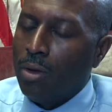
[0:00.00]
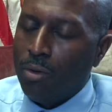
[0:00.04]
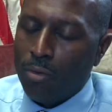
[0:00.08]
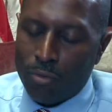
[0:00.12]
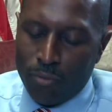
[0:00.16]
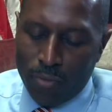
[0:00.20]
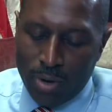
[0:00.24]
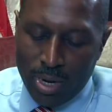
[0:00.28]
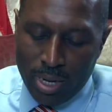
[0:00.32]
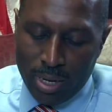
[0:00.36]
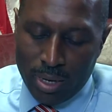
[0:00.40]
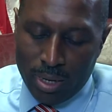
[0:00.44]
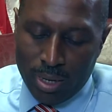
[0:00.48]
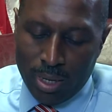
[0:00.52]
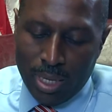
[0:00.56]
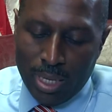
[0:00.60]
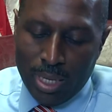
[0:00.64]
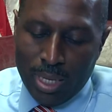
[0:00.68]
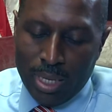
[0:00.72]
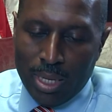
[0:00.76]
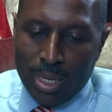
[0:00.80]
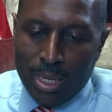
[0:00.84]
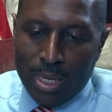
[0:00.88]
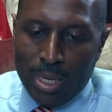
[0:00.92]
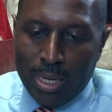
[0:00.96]
Oh, great.
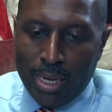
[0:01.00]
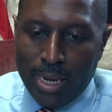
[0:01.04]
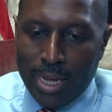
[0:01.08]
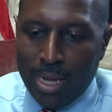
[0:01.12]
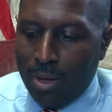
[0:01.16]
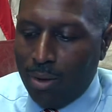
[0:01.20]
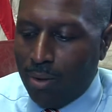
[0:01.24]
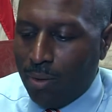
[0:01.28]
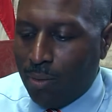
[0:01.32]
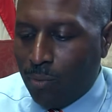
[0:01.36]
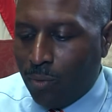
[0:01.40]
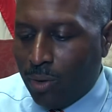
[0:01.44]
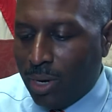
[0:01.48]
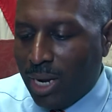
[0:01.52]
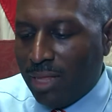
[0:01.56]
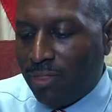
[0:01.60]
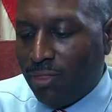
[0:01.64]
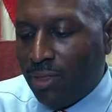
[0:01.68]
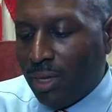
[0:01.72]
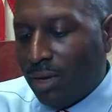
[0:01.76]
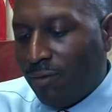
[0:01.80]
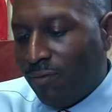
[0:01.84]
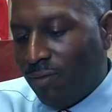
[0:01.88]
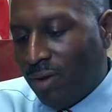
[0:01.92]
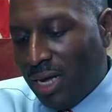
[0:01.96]
Now, when I
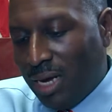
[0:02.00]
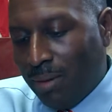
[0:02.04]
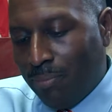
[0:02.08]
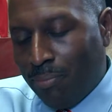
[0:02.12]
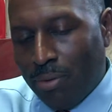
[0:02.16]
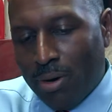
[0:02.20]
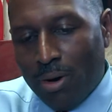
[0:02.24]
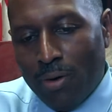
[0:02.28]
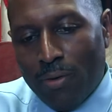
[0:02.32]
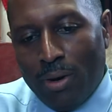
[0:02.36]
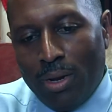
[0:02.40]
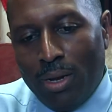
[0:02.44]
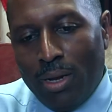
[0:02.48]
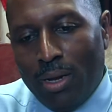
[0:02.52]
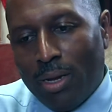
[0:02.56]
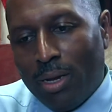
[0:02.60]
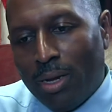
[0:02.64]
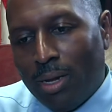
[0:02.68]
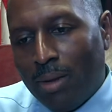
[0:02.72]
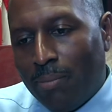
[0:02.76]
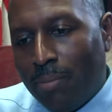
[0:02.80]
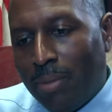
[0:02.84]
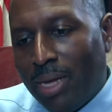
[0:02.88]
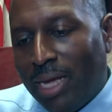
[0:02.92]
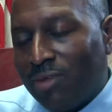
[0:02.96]
think of library,
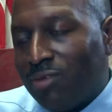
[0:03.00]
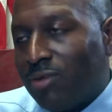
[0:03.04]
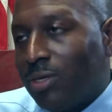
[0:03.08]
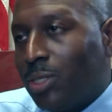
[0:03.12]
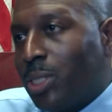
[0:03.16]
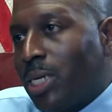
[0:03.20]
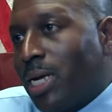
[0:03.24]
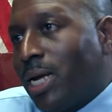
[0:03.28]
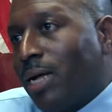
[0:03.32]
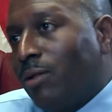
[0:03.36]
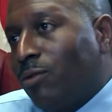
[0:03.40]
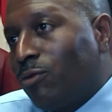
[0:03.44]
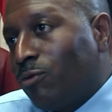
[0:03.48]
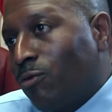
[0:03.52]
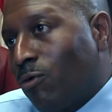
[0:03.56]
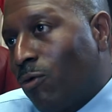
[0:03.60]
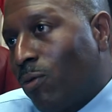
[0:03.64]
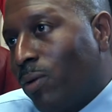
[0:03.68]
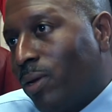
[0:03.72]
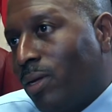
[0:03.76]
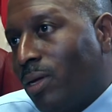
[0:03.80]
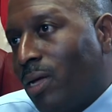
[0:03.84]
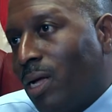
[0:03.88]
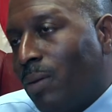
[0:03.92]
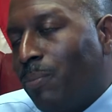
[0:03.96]
um, as a child
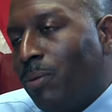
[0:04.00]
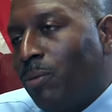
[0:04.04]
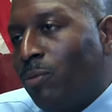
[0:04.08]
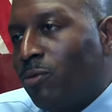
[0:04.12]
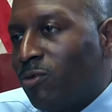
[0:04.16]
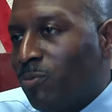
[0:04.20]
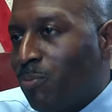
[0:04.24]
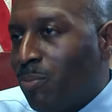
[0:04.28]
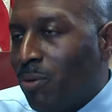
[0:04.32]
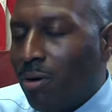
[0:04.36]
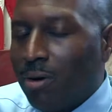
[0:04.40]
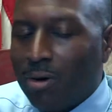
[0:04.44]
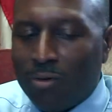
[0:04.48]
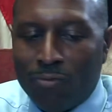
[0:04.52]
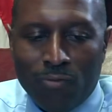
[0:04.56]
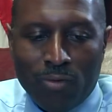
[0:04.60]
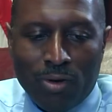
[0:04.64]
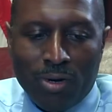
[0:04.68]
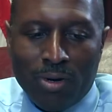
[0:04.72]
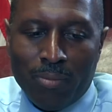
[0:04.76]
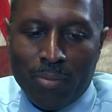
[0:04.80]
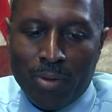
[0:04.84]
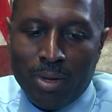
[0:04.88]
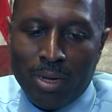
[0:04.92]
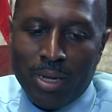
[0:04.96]
growing up, it was part of
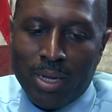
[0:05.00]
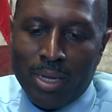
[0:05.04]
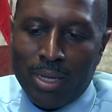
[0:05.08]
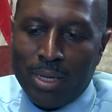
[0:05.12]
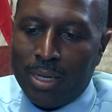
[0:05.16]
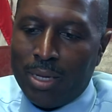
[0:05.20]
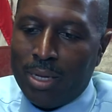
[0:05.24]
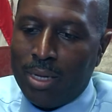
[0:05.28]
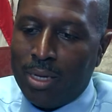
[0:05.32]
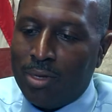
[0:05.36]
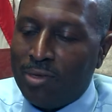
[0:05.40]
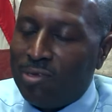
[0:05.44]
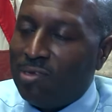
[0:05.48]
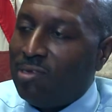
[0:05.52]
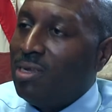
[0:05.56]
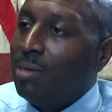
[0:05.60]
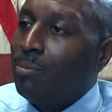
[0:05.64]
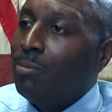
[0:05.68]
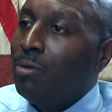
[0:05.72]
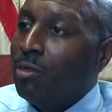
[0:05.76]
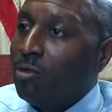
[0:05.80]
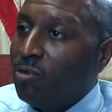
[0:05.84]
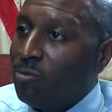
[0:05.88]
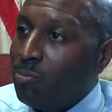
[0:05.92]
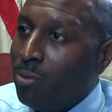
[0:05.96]
one of my uh,
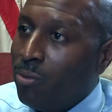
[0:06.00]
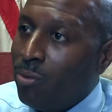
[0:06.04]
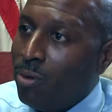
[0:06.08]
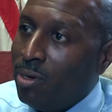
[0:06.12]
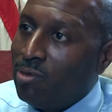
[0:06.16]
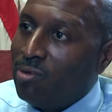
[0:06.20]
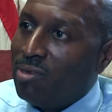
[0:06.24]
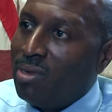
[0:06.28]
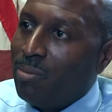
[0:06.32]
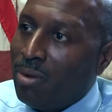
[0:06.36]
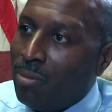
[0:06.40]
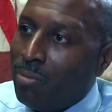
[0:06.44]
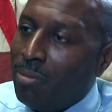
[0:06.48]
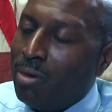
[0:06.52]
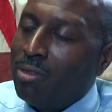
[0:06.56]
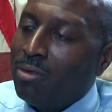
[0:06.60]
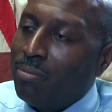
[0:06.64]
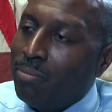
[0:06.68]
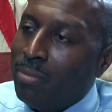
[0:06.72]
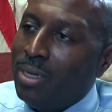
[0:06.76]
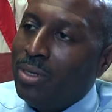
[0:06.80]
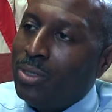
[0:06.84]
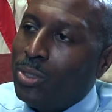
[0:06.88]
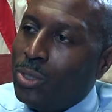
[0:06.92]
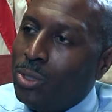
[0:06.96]
stimulus points that my mother
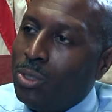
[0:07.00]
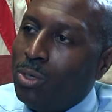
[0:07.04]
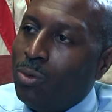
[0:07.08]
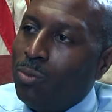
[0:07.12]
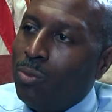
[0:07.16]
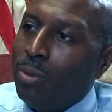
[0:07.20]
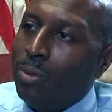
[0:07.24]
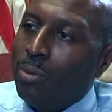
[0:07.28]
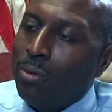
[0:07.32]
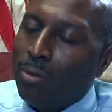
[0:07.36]
made sure we